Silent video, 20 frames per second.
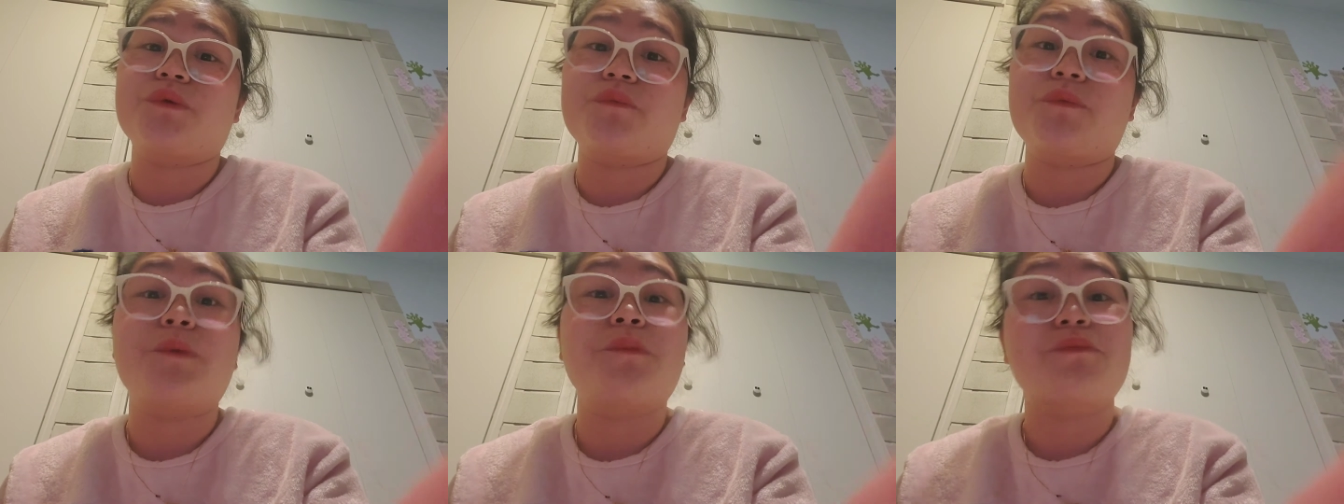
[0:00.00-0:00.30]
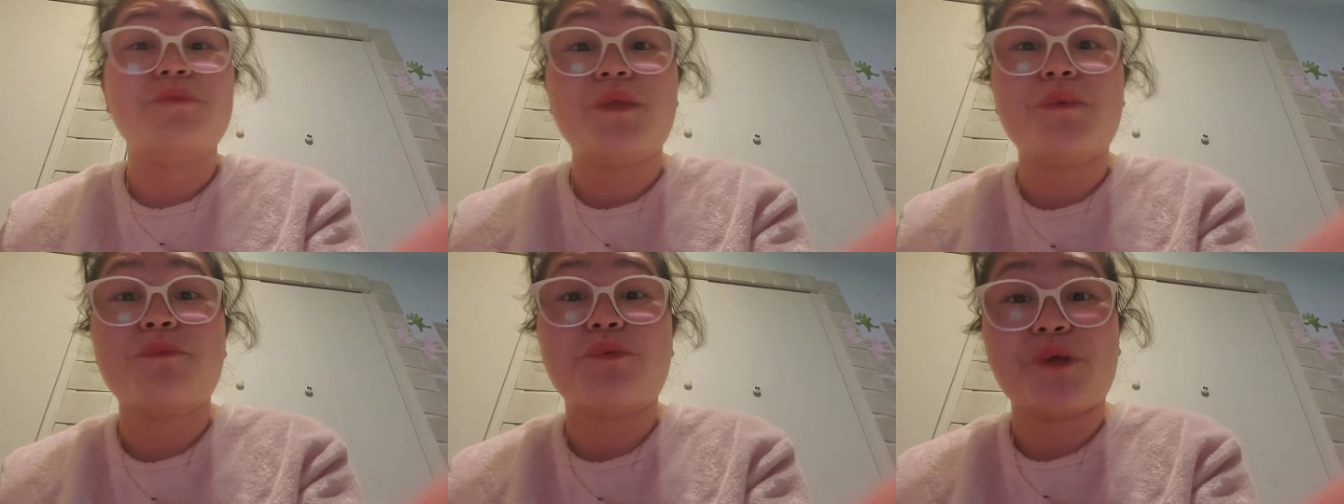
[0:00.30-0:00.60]

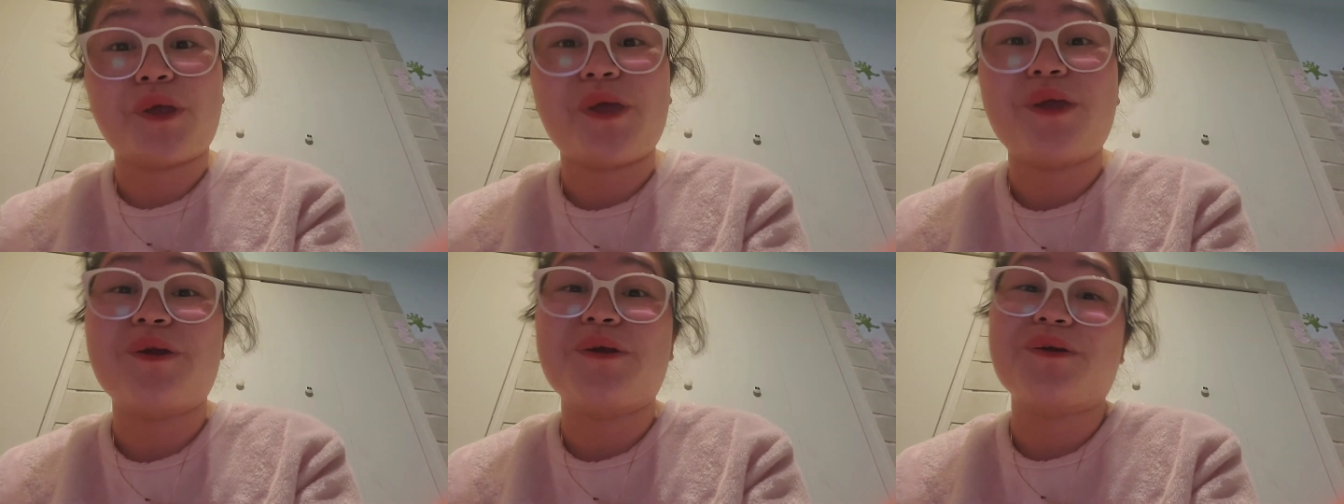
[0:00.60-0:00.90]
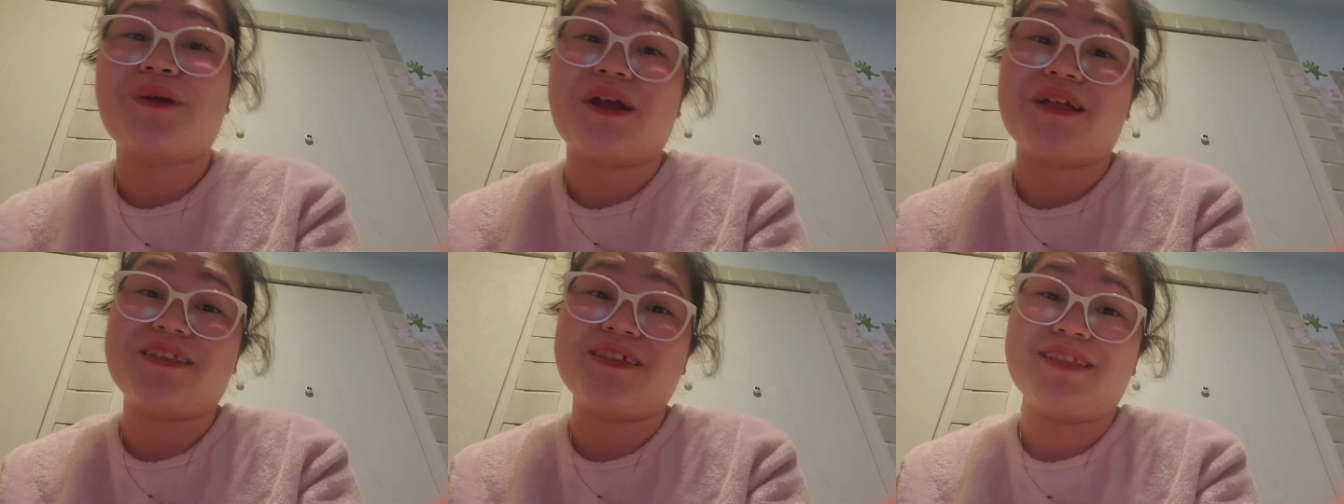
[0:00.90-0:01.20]
from the prayer
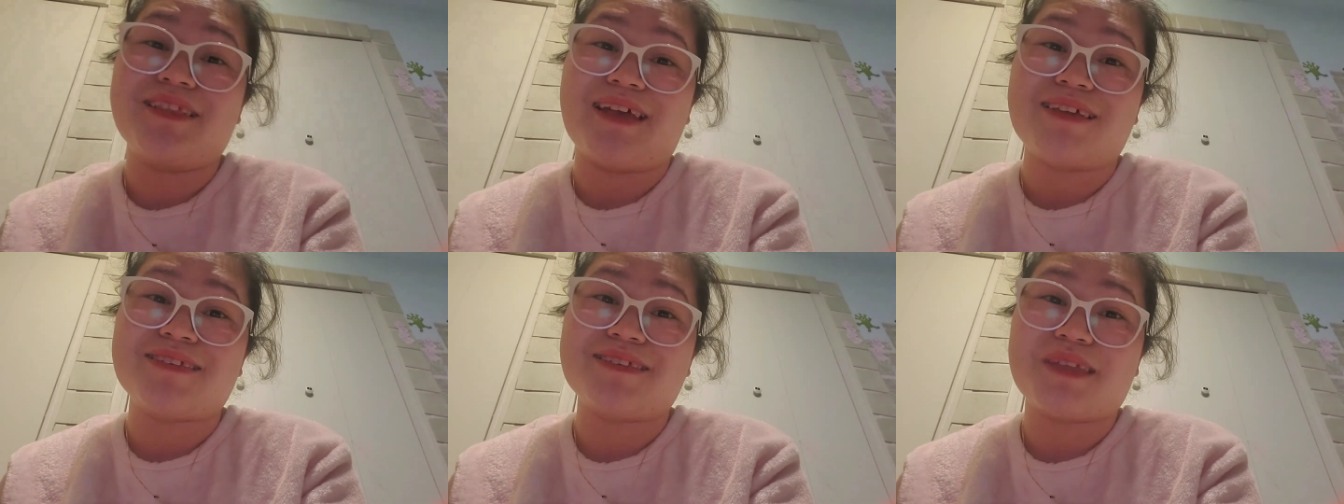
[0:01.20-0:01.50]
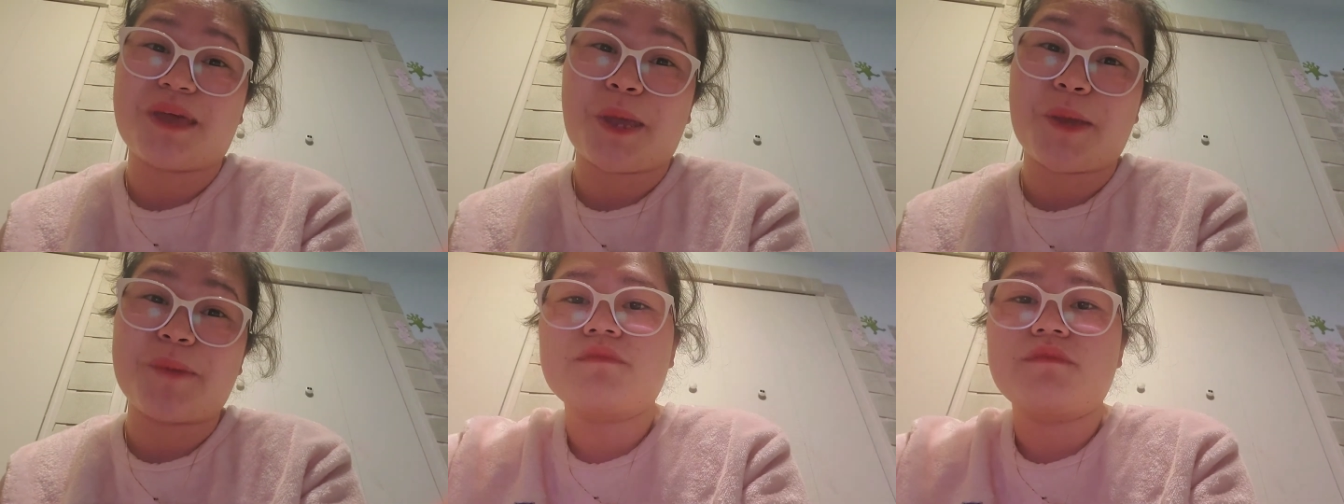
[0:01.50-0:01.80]
rally last
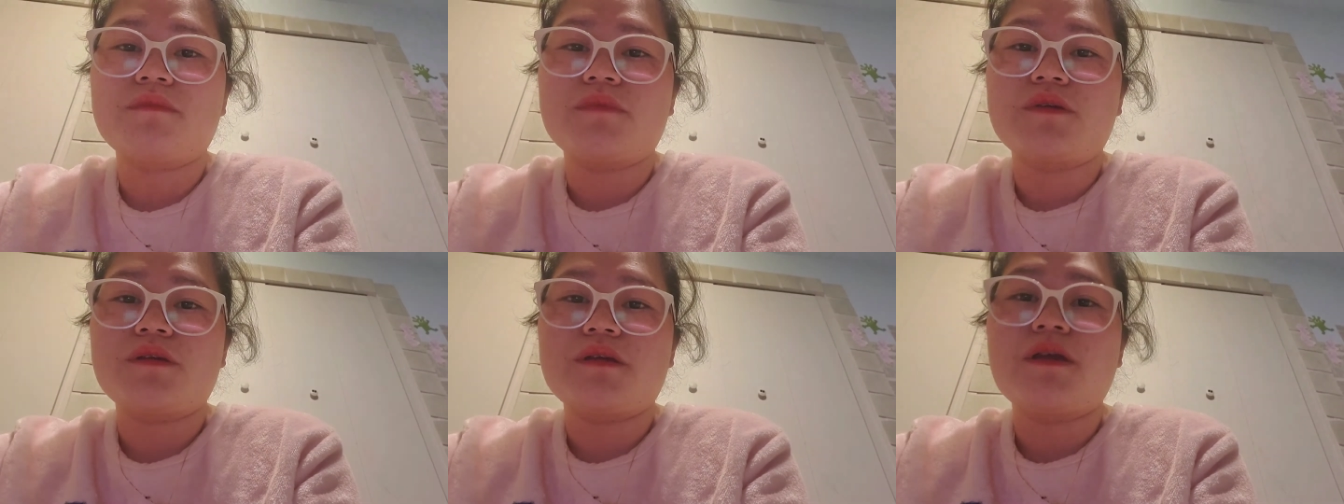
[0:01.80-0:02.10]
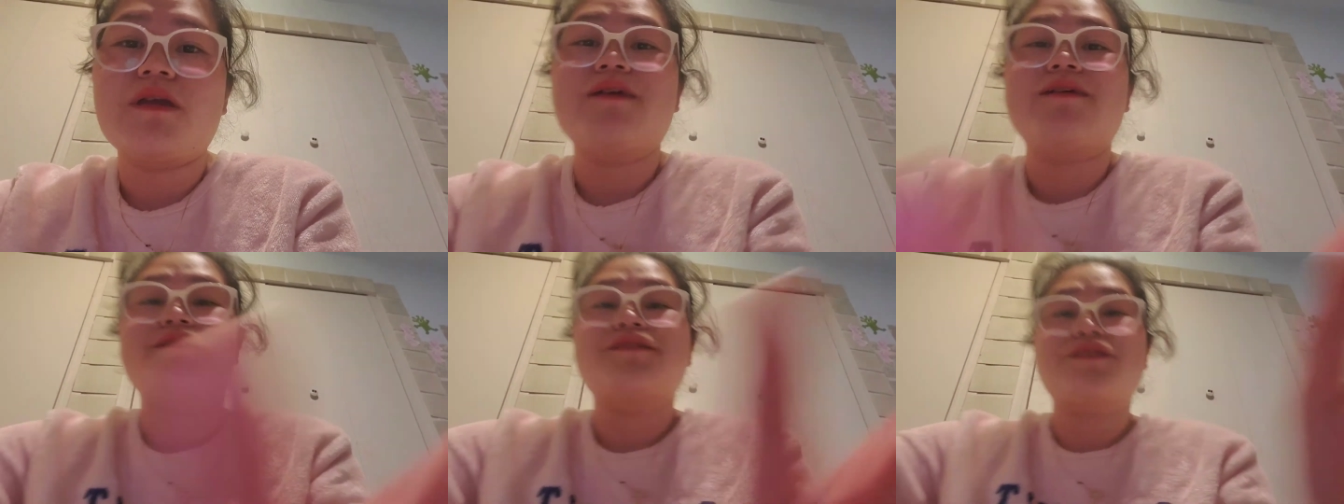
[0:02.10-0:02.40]
time.
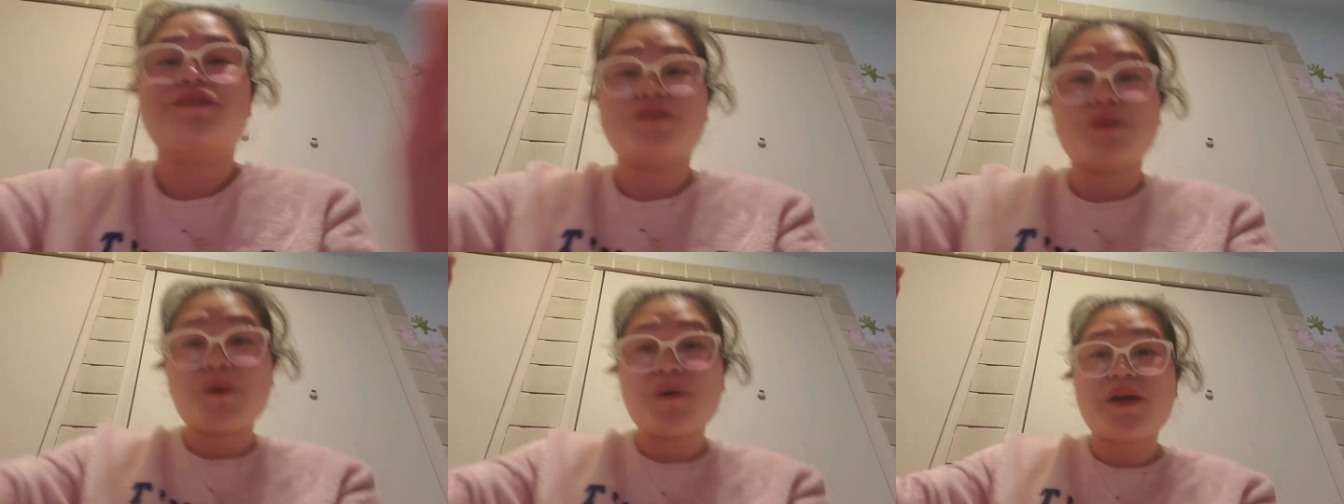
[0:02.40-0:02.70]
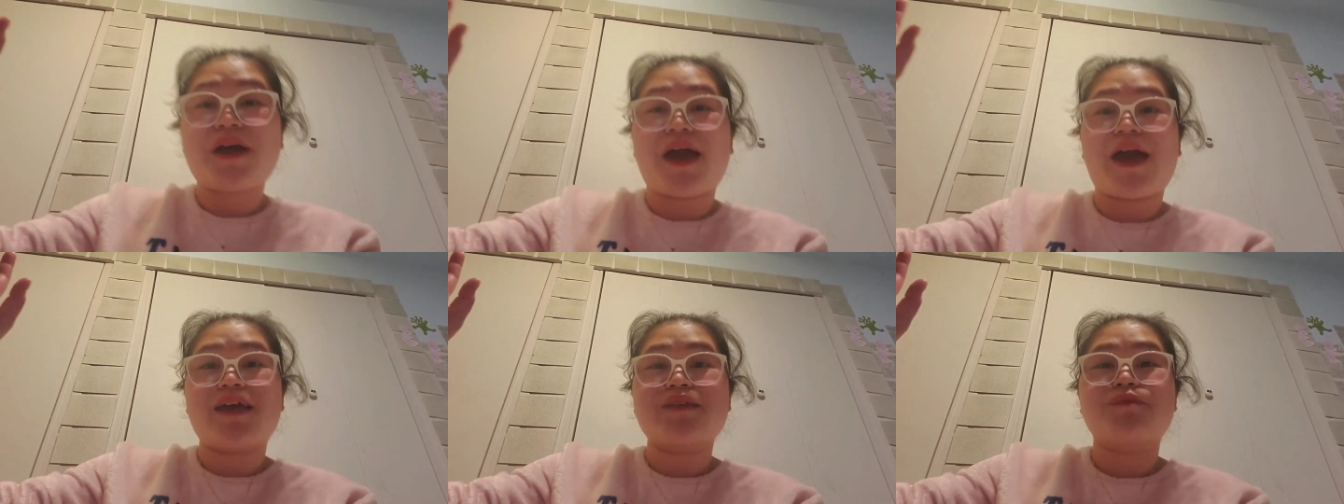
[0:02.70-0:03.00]
So
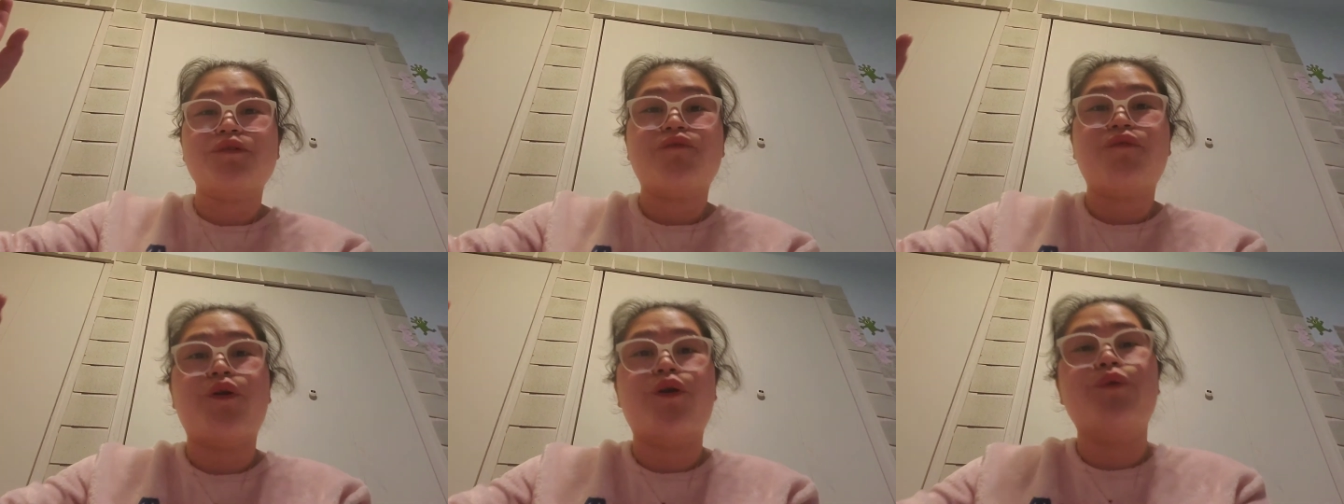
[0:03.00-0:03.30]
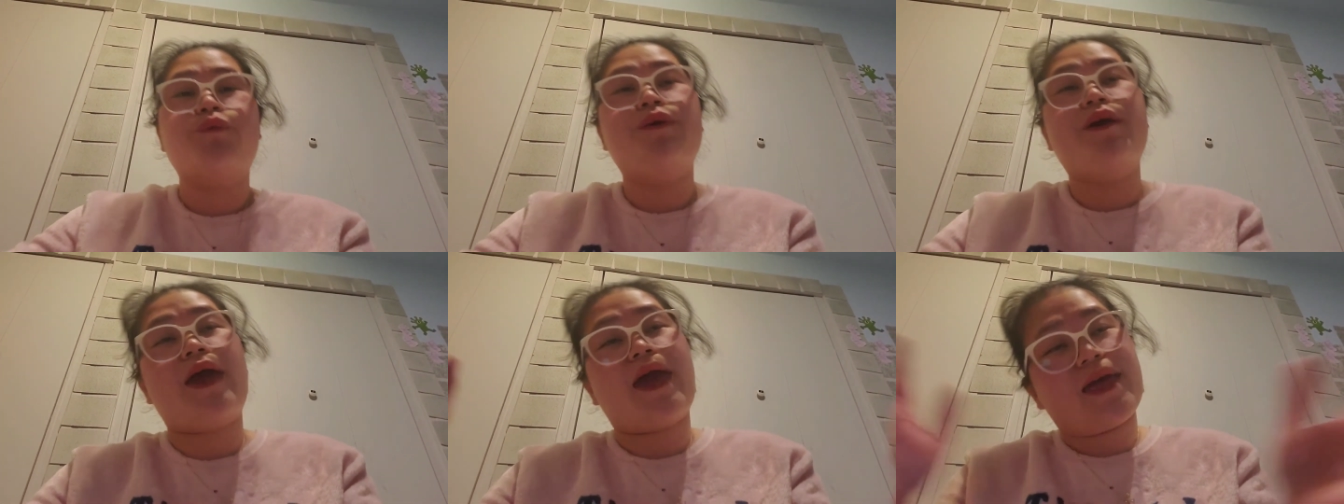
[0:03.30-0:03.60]
guys, before
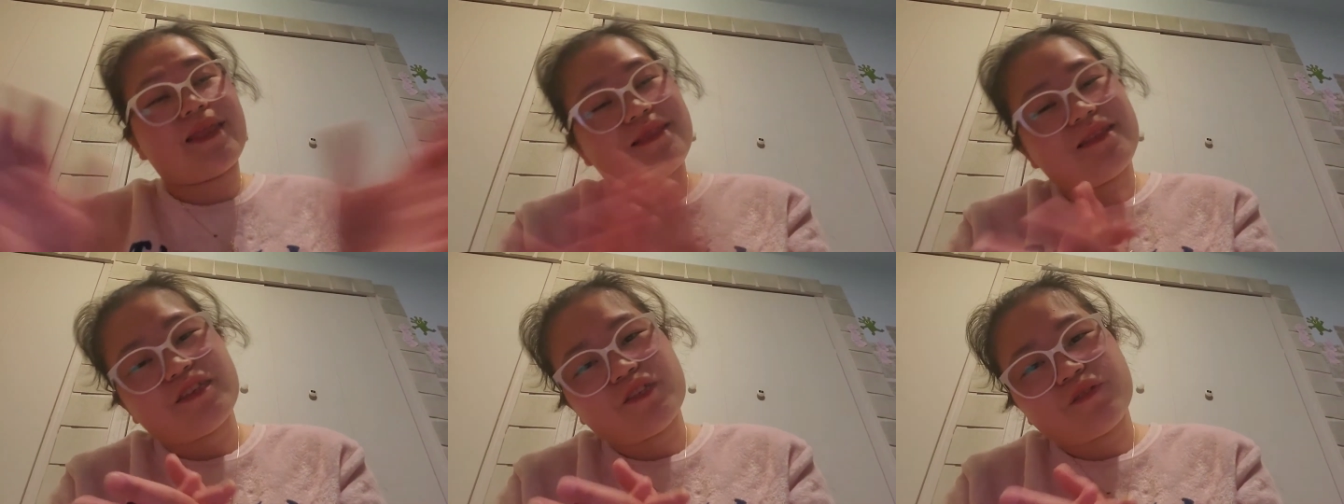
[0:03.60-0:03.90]
we end this